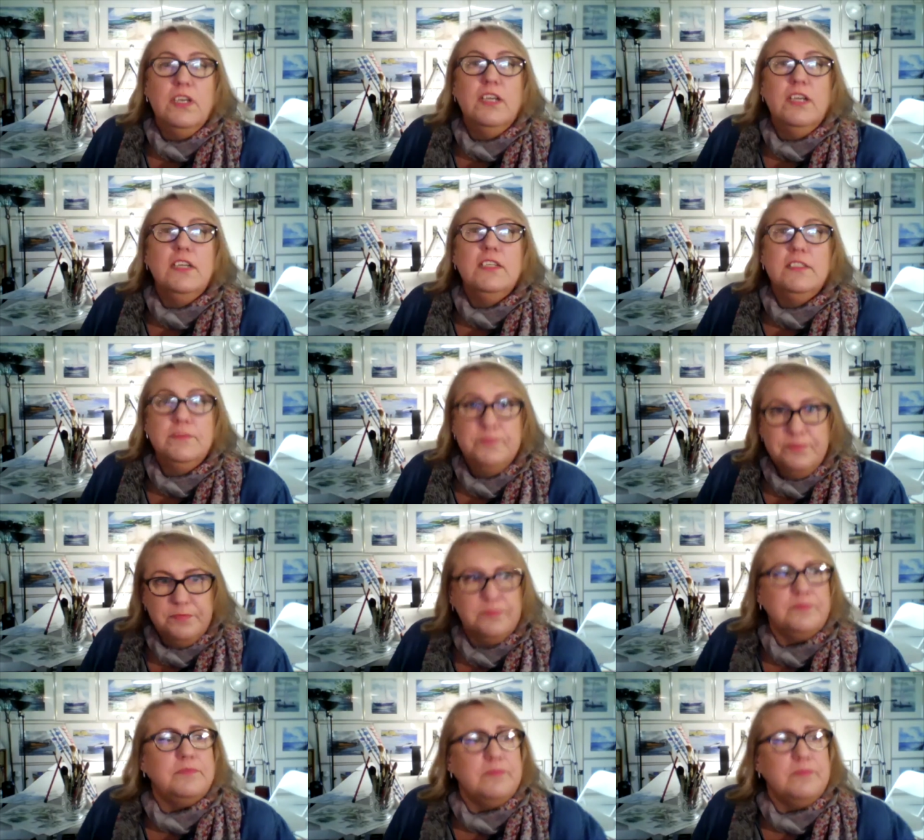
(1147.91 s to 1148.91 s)
on,
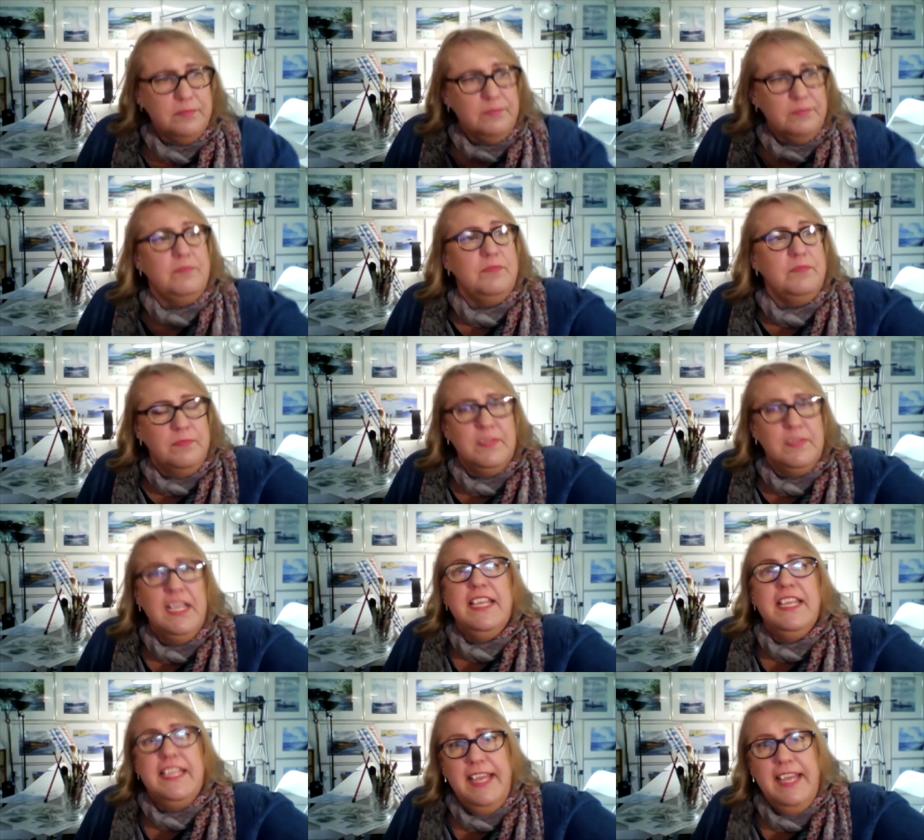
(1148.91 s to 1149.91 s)
that sort of thing.
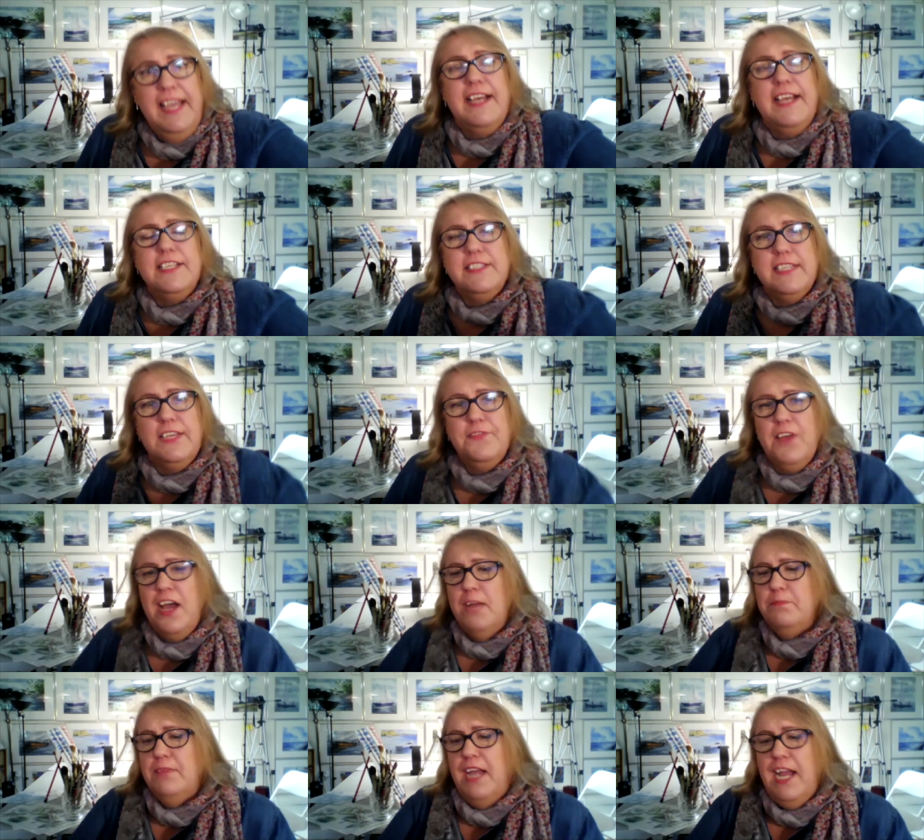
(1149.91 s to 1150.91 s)
Yes, if
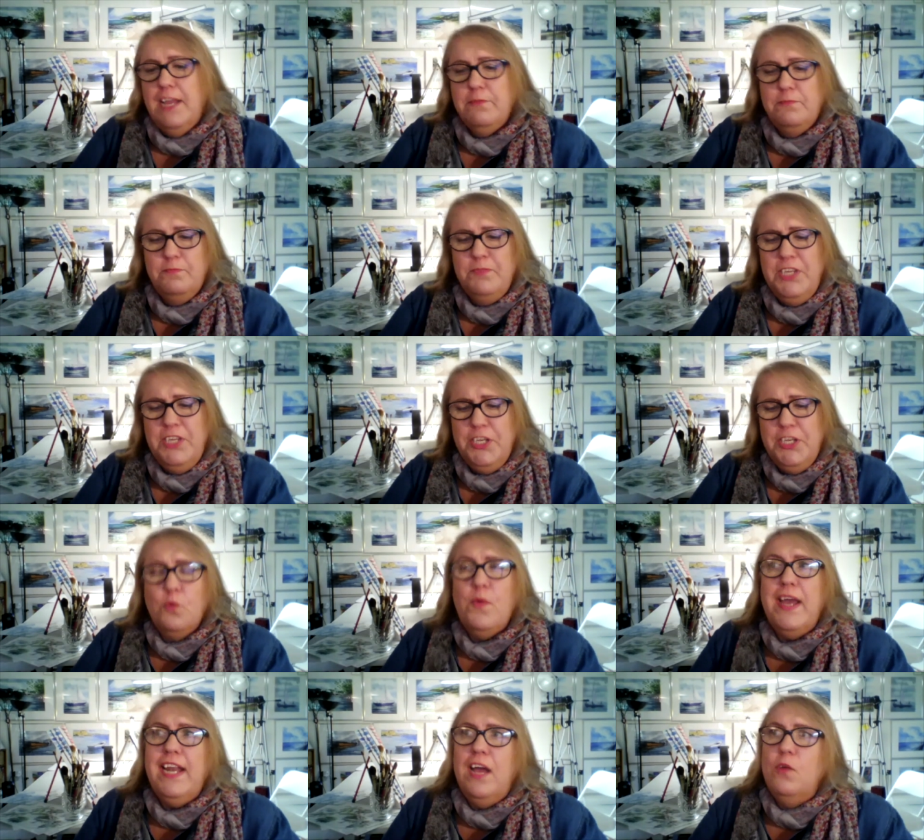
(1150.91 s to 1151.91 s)
um, I, you know,
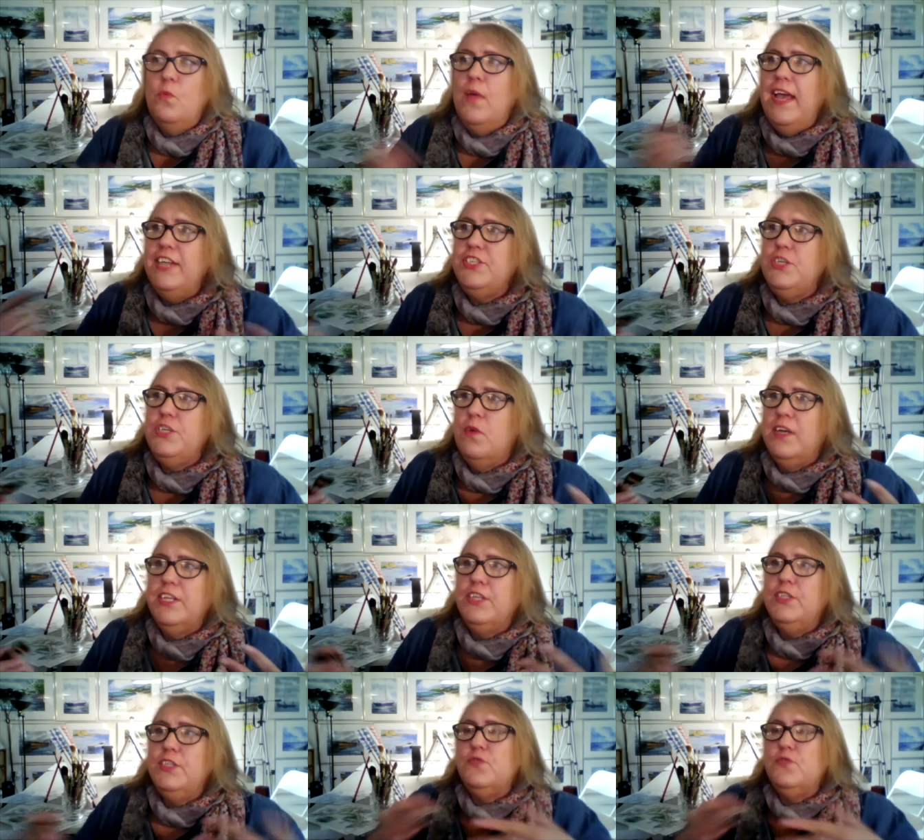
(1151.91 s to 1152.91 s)
wet on wet, you want
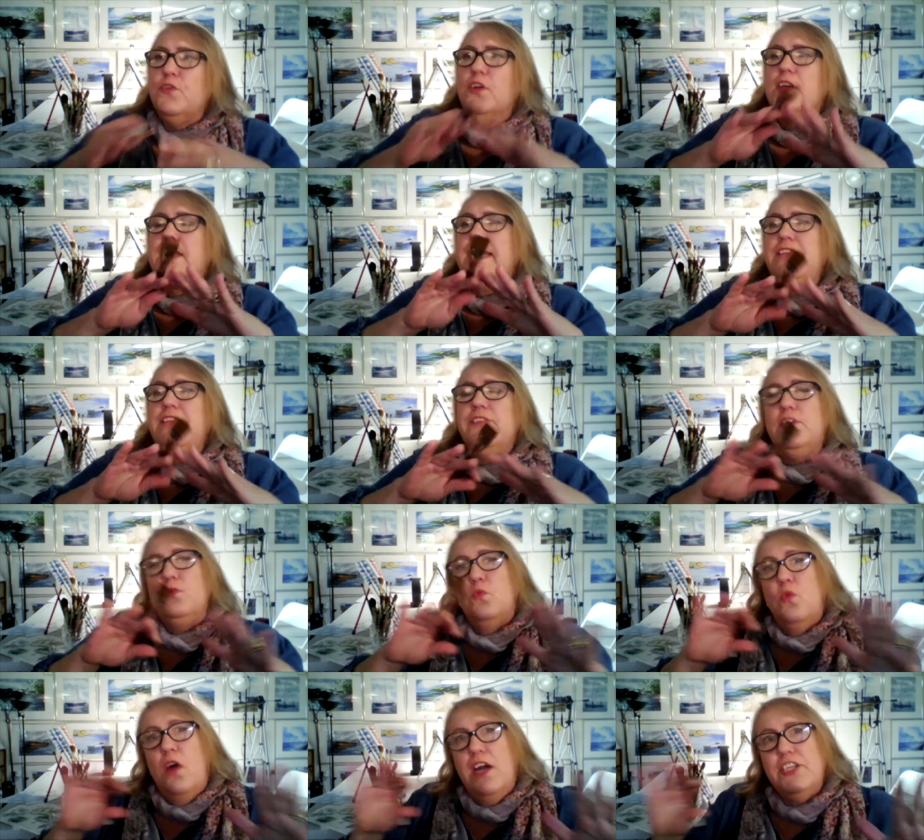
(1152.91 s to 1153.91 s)
to use for even
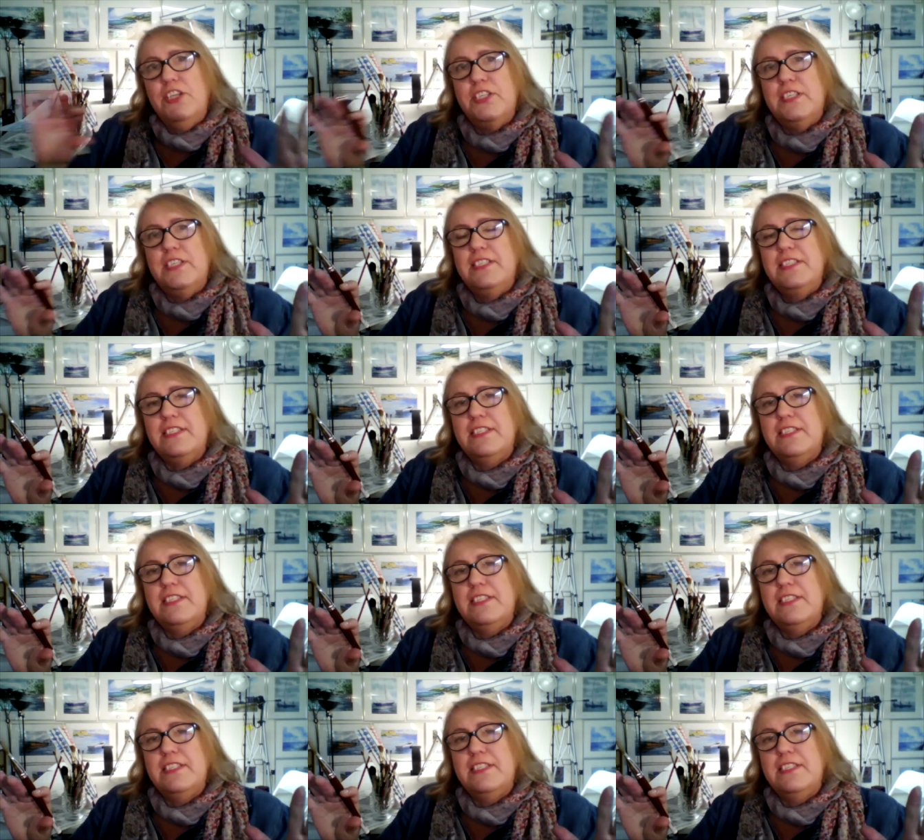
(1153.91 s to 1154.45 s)
washes.